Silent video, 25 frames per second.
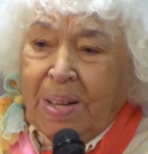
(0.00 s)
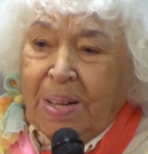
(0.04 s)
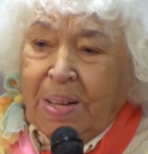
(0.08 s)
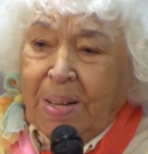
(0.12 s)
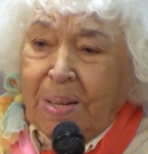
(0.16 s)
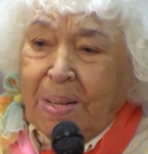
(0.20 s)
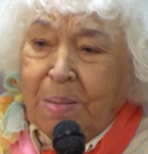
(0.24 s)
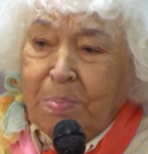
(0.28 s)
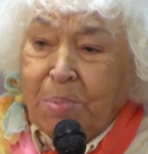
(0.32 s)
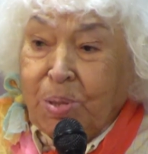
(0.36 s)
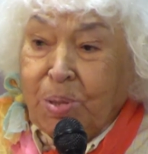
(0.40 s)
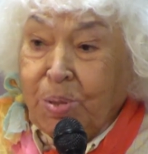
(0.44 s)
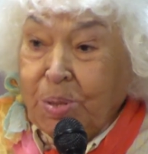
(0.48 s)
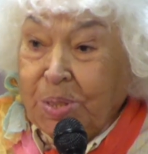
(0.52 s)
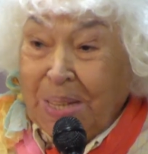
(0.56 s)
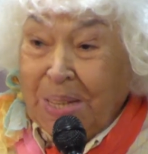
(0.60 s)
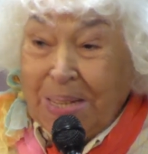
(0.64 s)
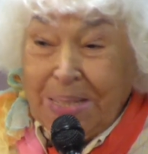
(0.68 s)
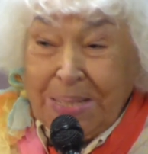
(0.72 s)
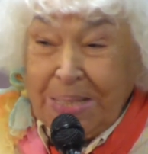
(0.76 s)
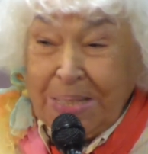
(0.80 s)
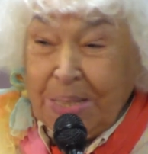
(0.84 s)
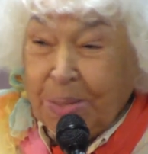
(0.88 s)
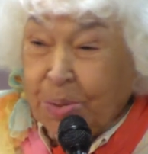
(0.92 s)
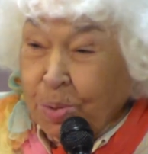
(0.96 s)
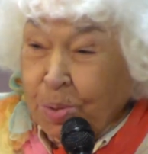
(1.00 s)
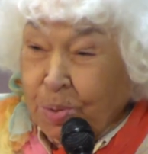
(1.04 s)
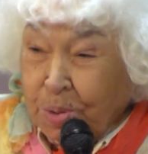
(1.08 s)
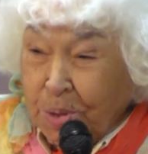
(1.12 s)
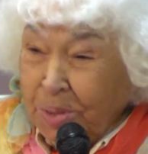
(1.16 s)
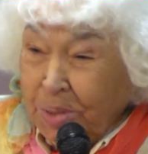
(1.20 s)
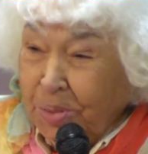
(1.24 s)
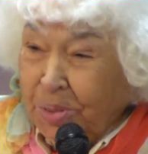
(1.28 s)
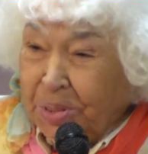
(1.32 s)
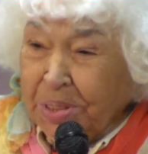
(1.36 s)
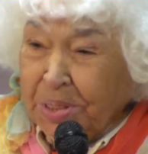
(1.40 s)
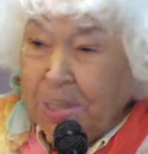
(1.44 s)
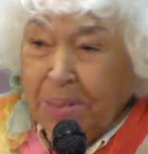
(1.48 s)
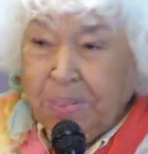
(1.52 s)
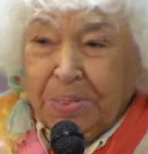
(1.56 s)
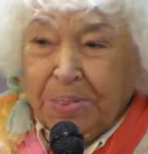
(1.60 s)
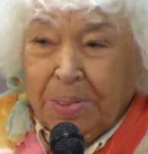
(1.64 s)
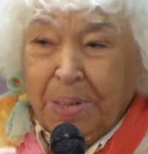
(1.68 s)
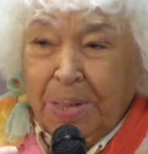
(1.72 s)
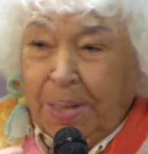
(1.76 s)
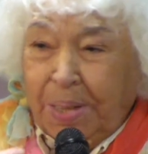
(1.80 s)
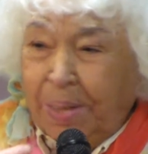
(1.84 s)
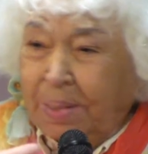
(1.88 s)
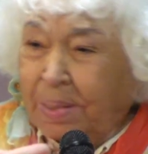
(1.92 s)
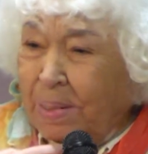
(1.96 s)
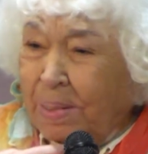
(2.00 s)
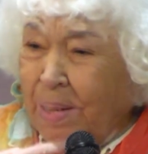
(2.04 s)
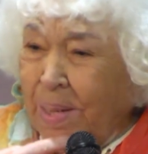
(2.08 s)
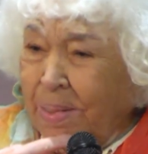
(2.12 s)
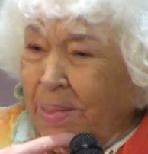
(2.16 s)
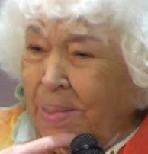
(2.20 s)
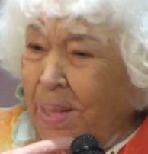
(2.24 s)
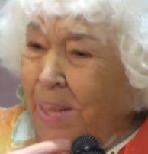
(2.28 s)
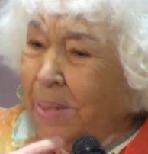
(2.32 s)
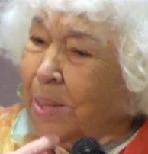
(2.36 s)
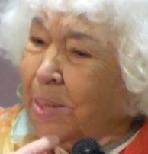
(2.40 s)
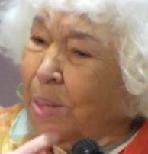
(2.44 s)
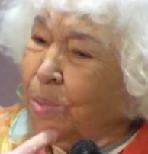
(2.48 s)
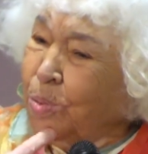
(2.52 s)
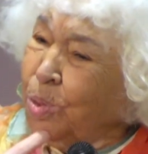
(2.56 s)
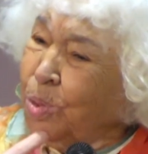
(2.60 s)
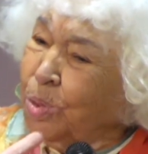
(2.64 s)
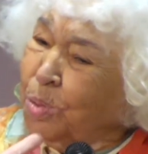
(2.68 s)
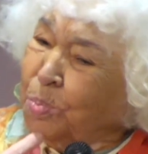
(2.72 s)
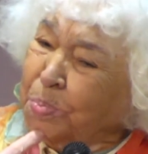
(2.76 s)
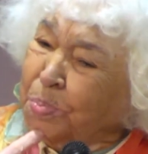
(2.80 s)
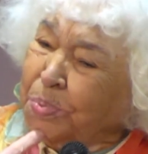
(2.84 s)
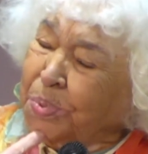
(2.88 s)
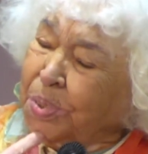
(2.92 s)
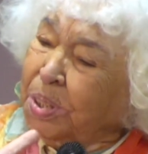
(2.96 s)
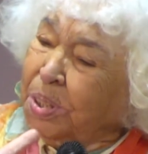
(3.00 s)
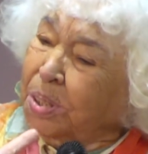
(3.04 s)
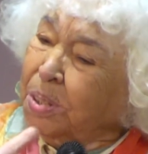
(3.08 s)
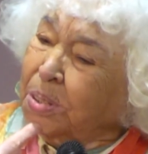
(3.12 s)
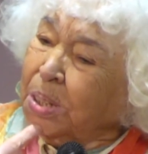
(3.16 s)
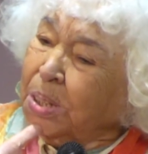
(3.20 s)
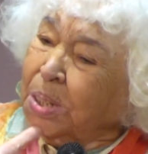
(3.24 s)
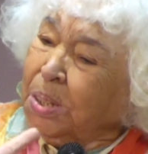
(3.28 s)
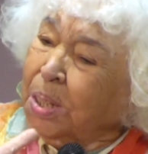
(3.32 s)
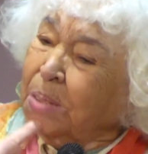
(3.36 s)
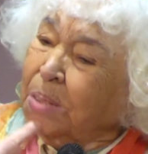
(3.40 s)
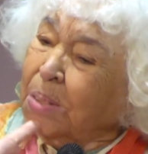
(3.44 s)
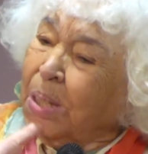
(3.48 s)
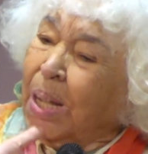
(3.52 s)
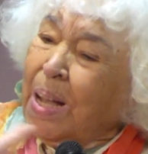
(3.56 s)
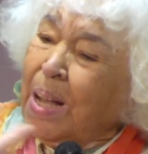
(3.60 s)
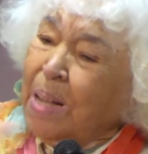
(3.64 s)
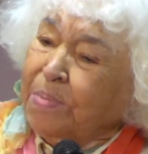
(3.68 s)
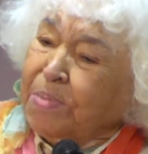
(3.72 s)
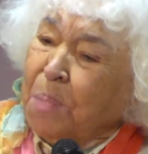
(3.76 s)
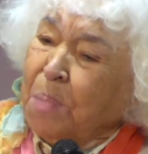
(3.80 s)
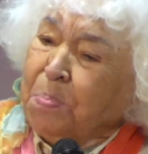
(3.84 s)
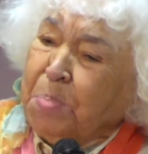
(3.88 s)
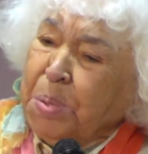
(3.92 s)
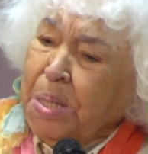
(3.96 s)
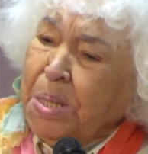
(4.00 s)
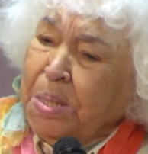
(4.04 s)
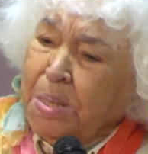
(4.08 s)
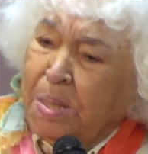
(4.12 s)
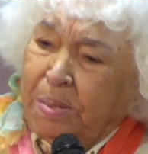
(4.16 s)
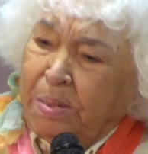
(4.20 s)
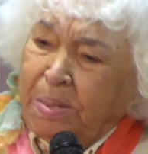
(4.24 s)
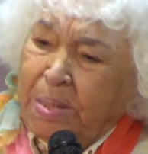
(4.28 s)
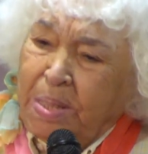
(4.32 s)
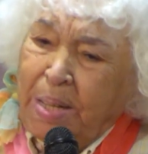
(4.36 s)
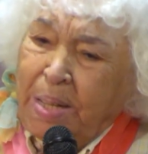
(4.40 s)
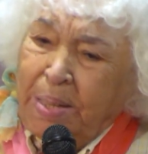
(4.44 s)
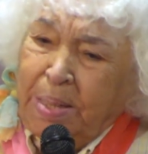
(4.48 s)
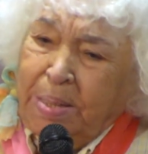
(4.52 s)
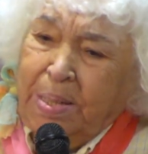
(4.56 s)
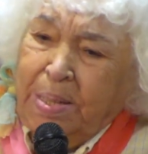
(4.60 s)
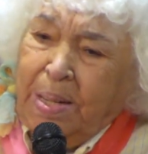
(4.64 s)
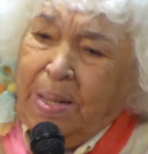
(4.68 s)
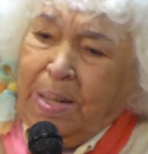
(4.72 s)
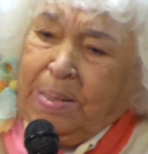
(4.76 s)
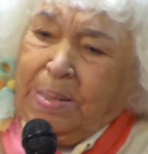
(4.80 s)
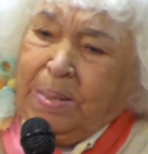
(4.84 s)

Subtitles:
Because I need to concentrate, and I cannot have a beard like that.